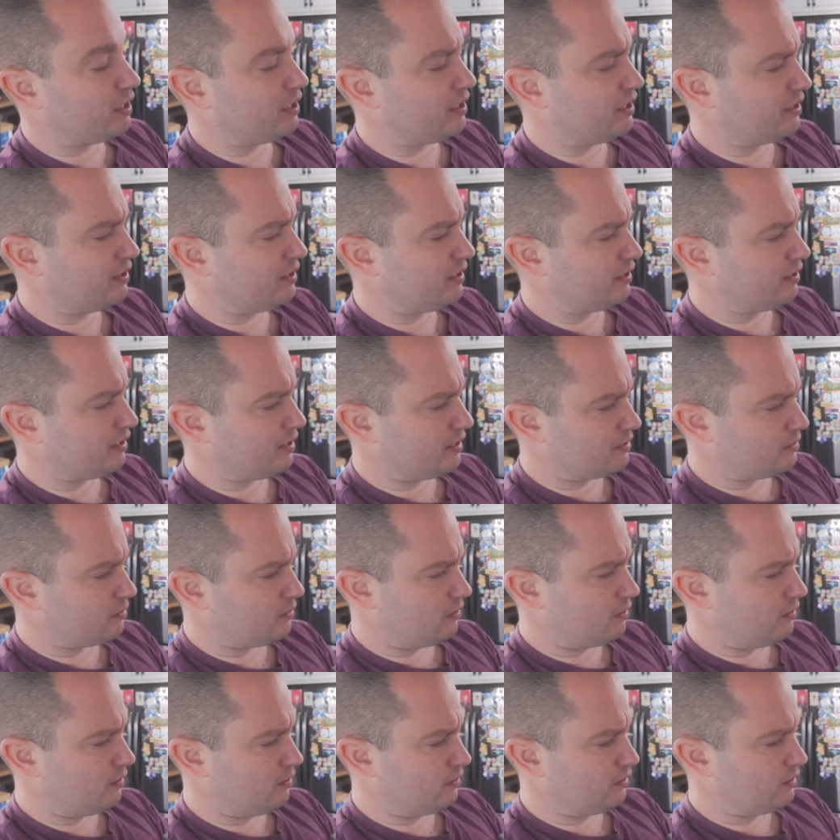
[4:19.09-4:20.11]
And I think that's
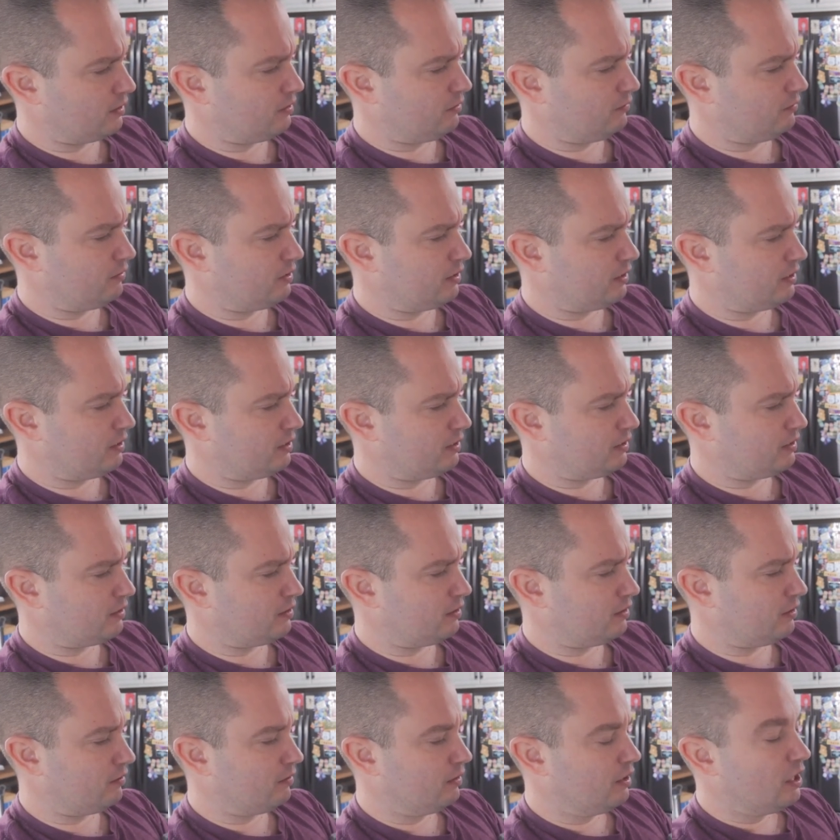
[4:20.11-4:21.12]
all you really need to
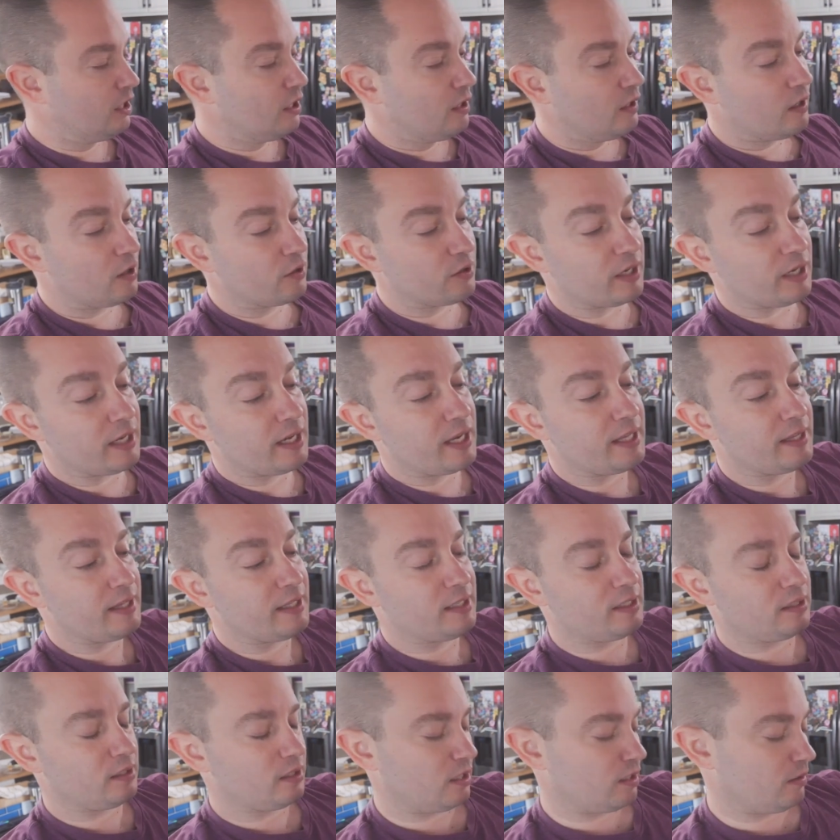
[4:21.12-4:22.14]
know. Okay, and
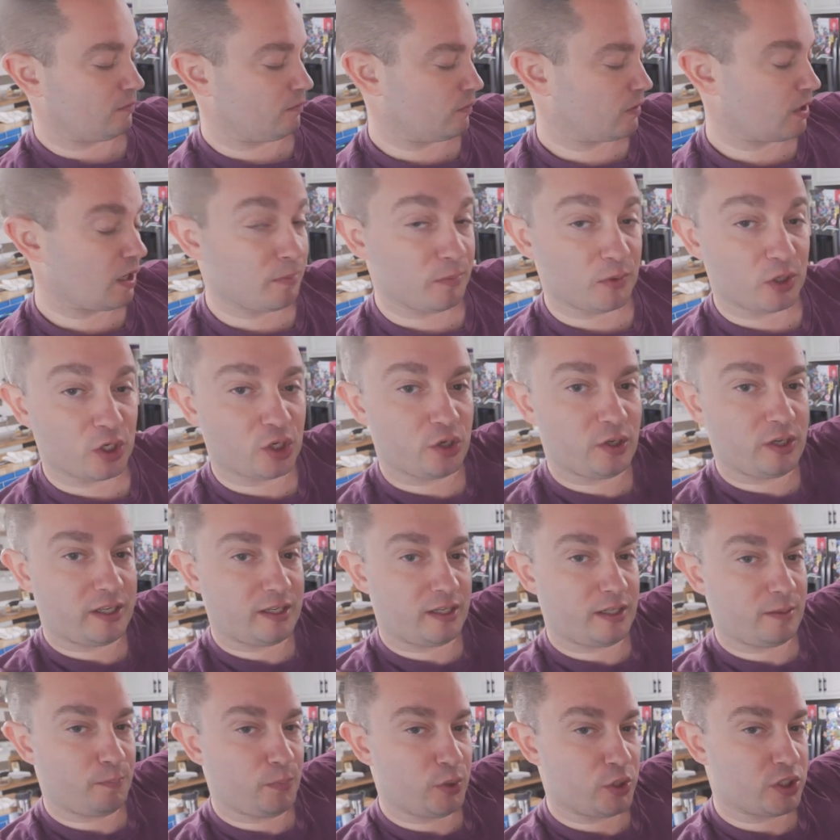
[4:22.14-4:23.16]
then I'm going to go ahead
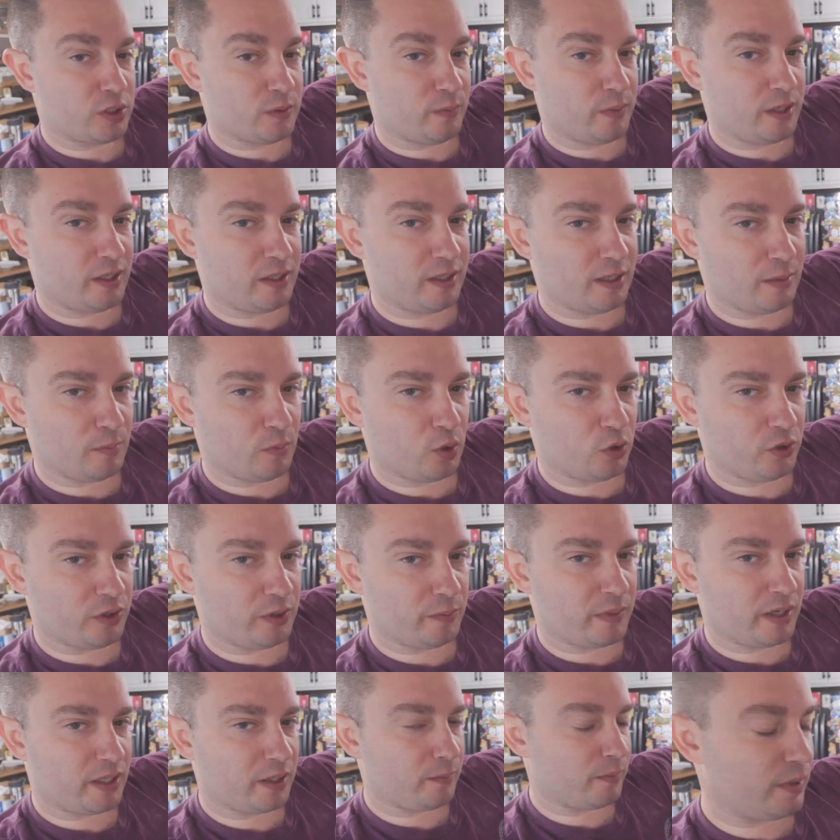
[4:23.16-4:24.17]
and push the button. I'm holding
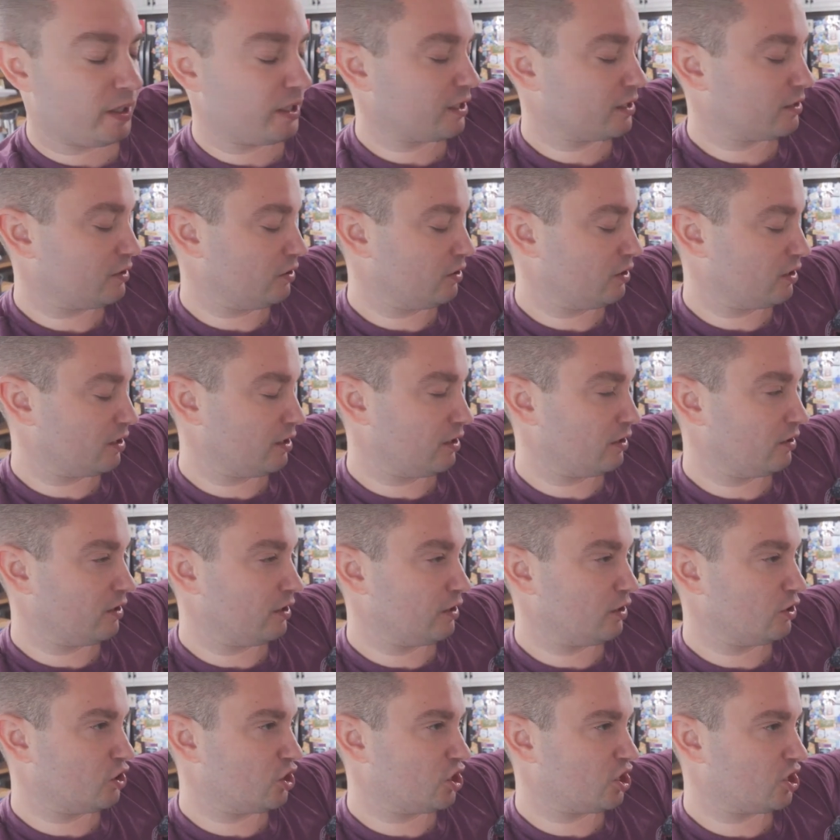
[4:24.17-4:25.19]
it by the mic so you can hear
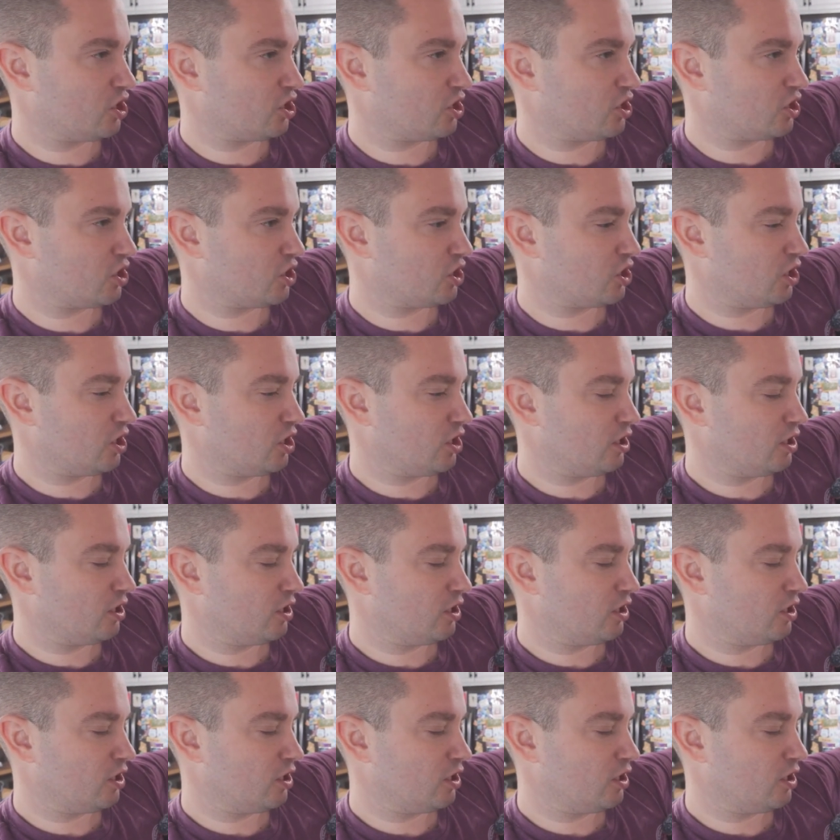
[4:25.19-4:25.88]
the tss.